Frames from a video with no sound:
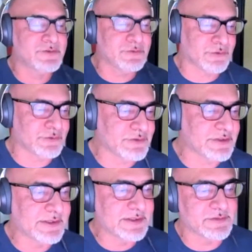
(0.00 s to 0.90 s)
those
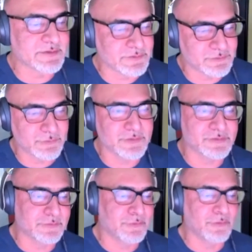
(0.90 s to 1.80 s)
utilities, and so on and
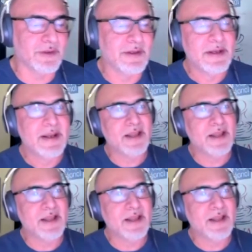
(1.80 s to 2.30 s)
so forth. And